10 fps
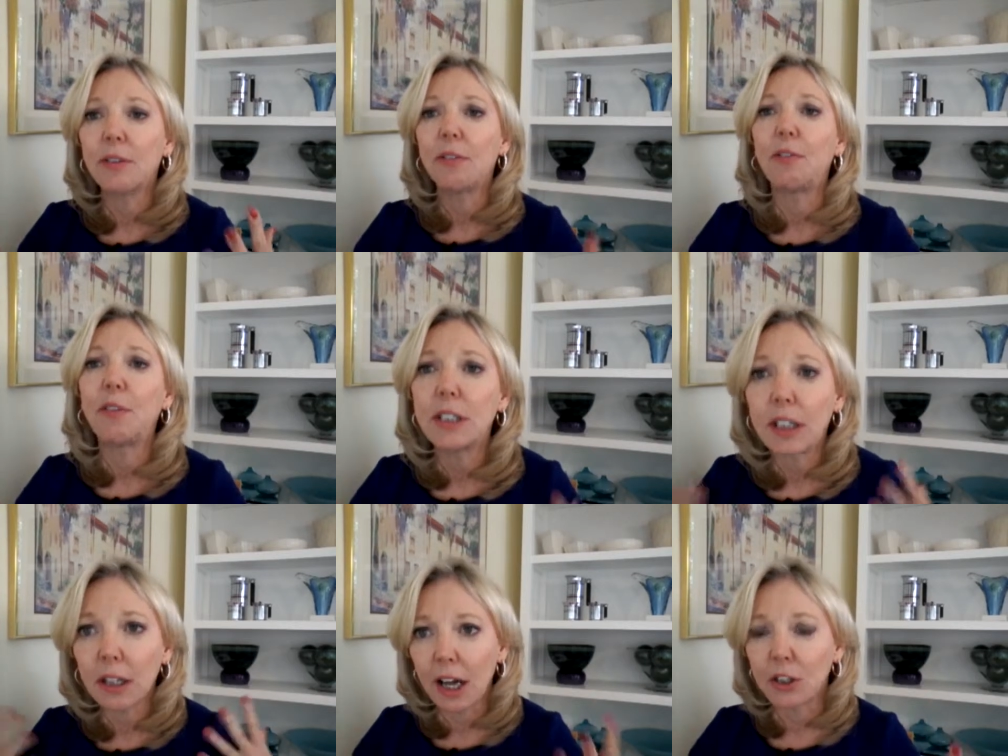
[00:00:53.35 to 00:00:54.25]
a
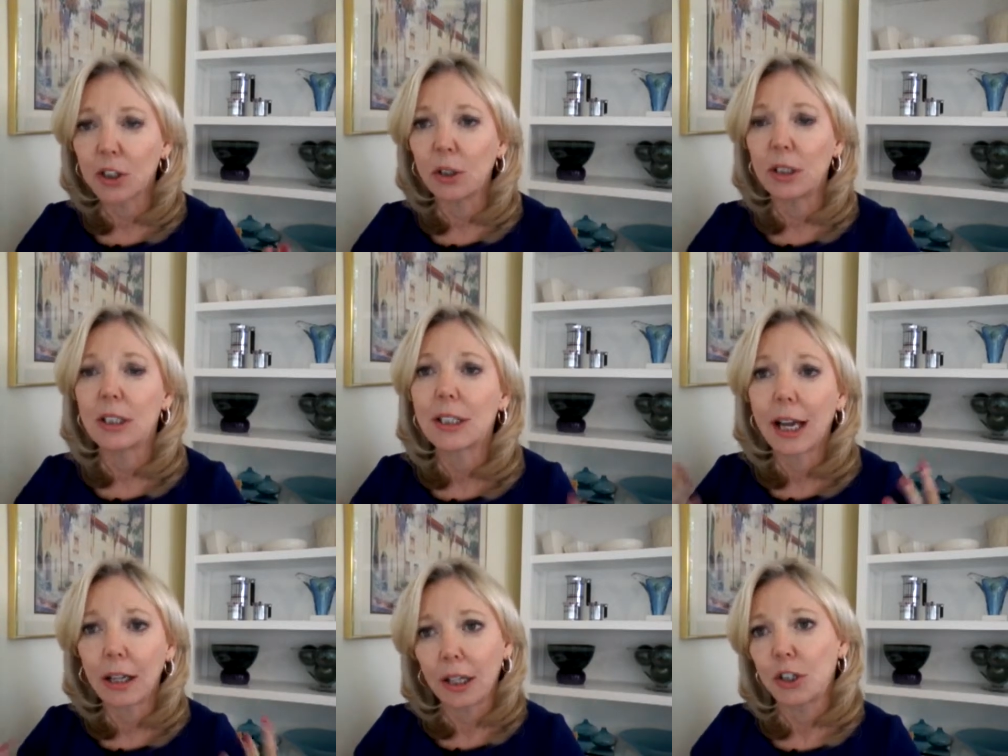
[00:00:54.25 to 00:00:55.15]
physiological and
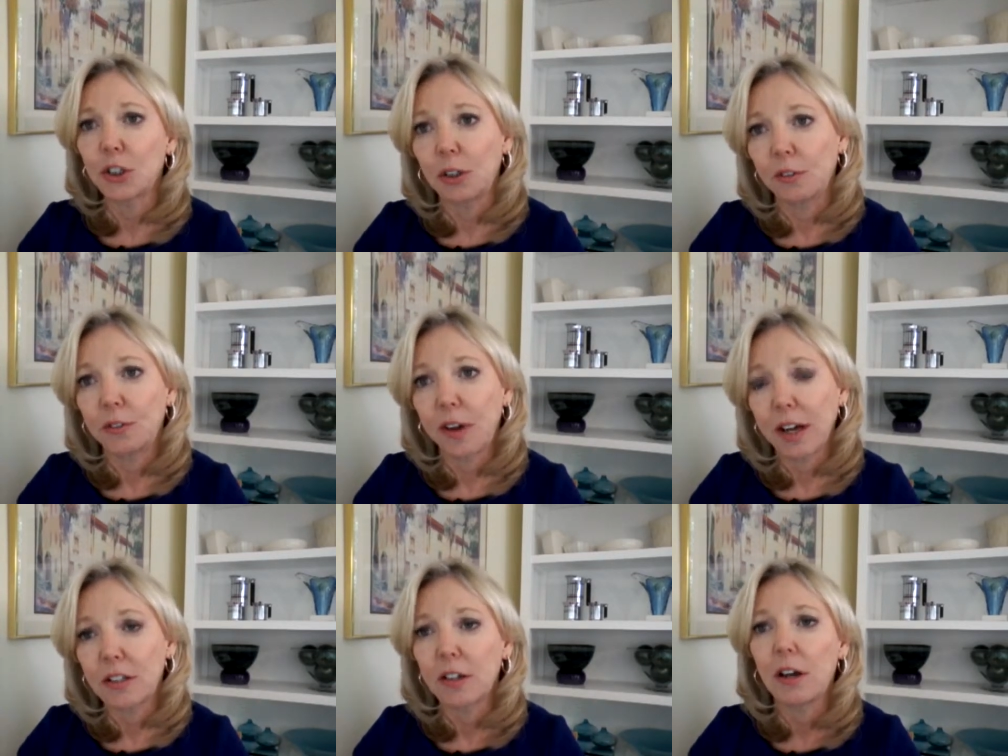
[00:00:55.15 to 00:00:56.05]
psychological
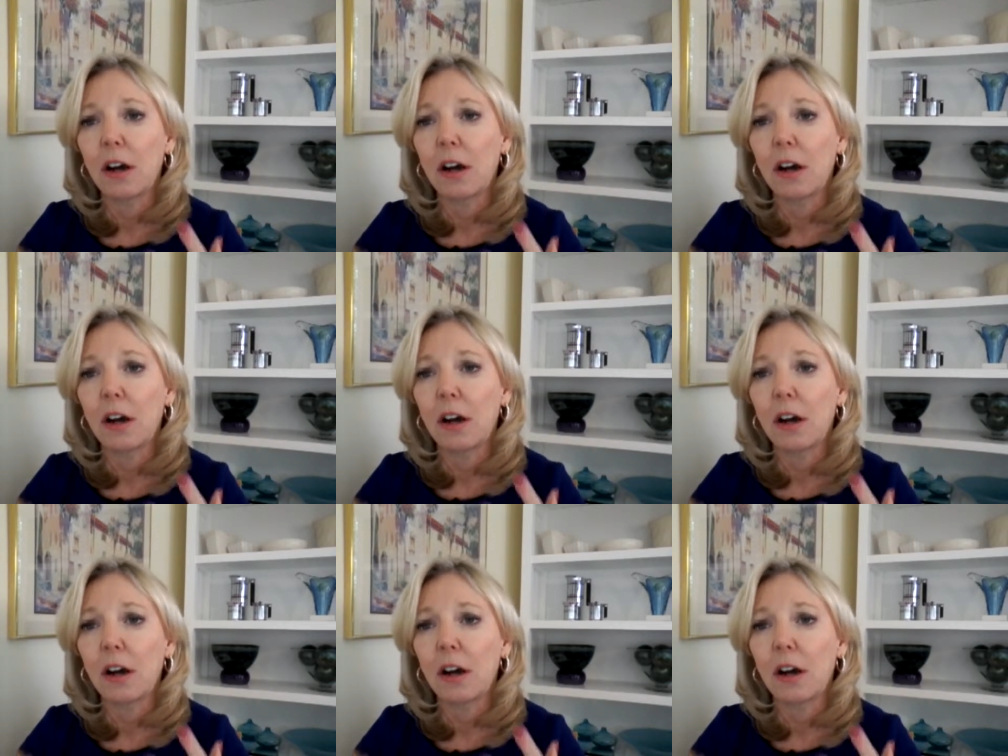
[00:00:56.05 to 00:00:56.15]
effect